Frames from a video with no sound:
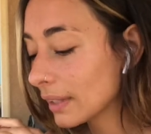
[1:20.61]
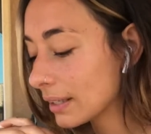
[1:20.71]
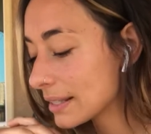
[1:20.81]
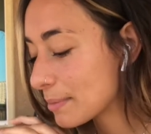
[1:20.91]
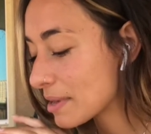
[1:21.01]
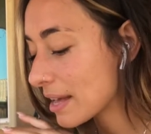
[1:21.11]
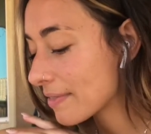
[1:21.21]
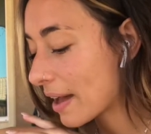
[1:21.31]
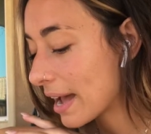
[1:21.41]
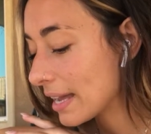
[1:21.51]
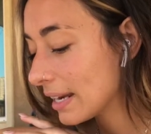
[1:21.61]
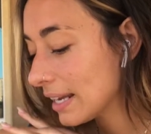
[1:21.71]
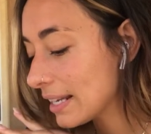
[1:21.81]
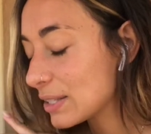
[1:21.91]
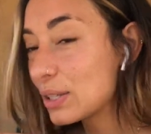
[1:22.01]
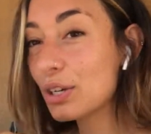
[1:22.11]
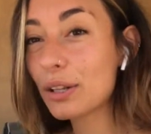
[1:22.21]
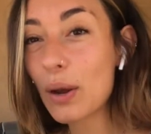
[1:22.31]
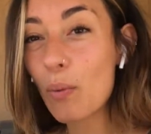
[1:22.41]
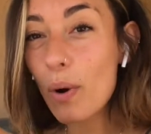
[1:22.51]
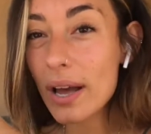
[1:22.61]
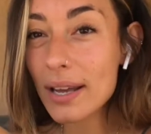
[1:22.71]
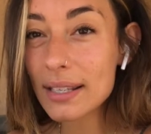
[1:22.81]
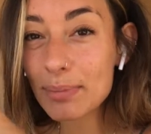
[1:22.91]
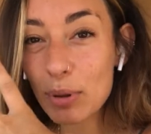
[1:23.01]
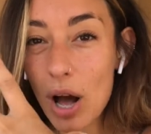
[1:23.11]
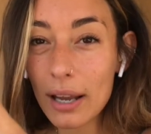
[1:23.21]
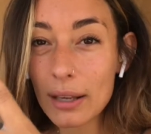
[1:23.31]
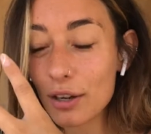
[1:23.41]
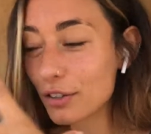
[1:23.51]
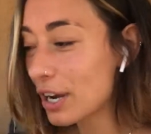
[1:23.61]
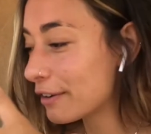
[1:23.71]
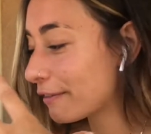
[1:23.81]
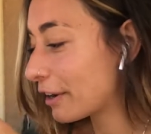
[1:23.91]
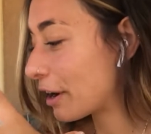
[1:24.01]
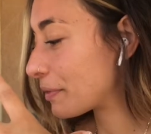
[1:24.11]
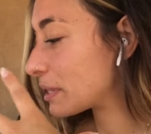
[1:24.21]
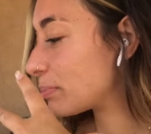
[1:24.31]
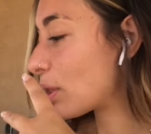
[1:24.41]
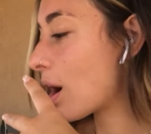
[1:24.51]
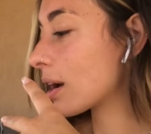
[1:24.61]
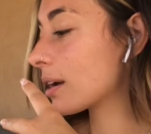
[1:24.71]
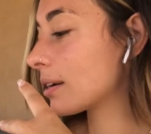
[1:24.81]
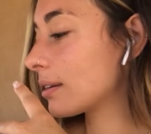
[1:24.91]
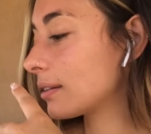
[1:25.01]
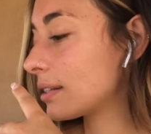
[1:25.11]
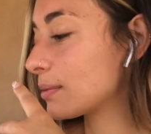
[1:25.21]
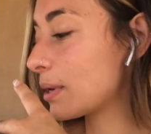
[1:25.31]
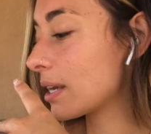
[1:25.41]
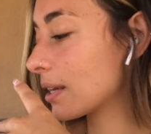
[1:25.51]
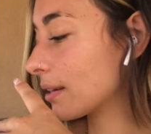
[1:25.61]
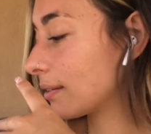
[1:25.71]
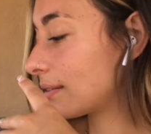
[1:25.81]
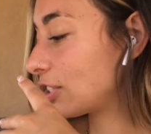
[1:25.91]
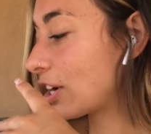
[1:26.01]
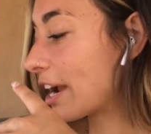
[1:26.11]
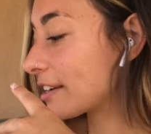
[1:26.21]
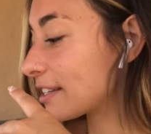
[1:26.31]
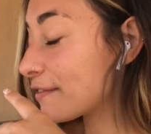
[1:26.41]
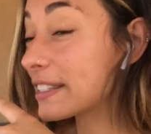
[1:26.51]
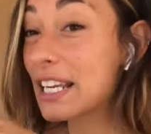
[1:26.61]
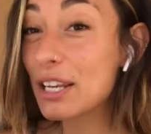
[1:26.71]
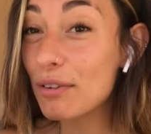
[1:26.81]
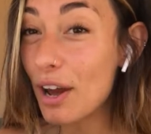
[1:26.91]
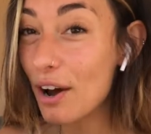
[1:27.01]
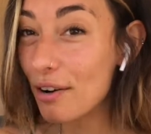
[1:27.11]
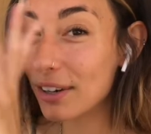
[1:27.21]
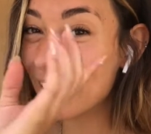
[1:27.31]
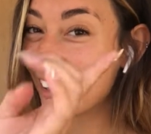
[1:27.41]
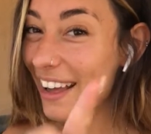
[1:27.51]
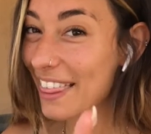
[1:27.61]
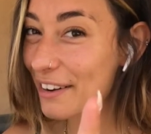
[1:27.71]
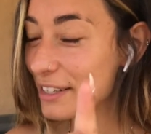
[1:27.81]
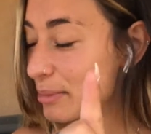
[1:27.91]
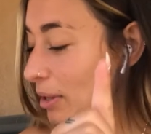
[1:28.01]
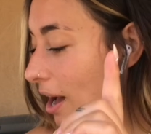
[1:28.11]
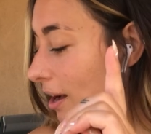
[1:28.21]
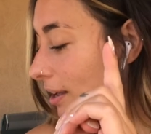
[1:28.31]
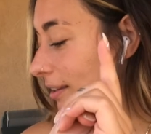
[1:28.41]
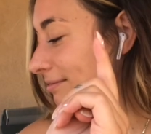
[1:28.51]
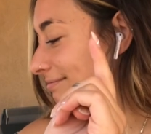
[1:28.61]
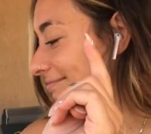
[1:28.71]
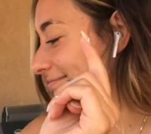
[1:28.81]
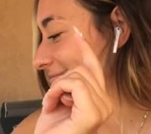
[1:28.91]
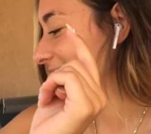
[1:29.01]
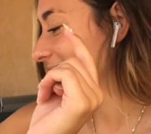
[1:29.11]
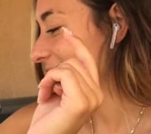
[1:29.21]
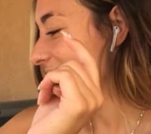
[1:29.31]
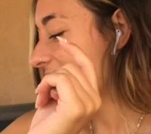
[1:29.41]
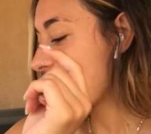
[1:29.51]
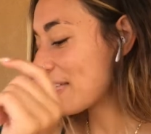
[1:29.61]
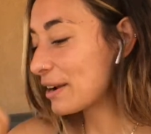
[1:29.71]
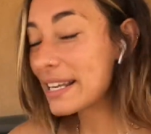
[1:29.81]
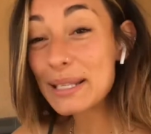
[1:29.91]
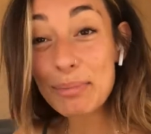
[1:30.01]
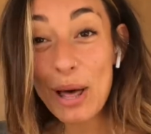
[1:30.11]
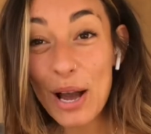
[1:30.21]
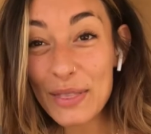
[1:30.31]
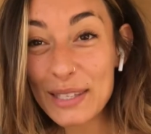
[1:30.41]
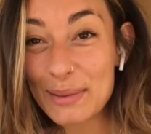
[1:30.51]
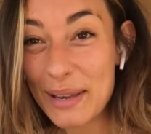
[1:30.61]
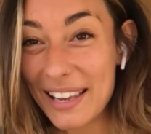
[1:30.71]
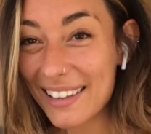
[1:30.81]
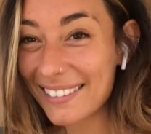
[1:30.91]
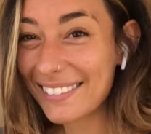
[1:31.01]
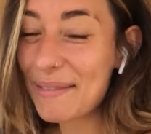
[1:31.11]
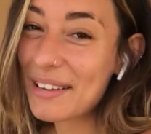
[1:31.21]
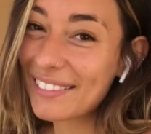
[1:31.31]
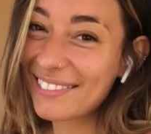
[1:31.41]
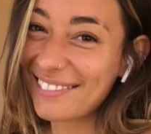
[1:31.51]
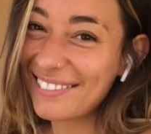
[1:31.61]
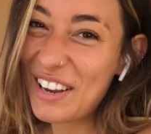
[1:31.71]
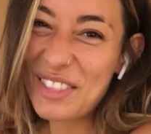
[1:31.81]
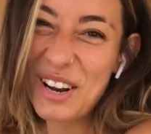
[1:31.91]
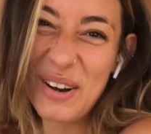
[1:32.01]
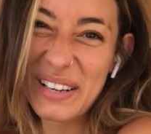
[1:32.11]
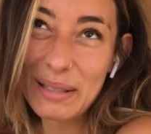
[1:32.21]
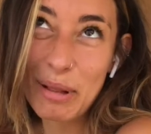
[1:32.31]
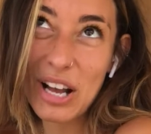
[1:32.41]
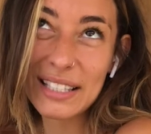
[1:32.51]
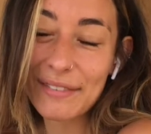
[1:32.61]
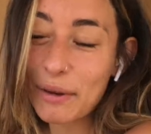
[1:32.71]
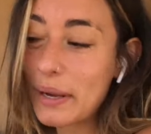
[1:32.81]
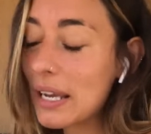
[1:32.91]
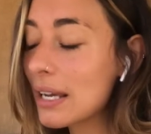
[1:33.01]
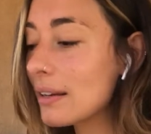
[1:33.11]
something like that. So you're like, what is blocking? You're trying to figure out this block this week. So your higher self is letting you know there is a block. There is a block this week. I mean, aren't there always blocks every week?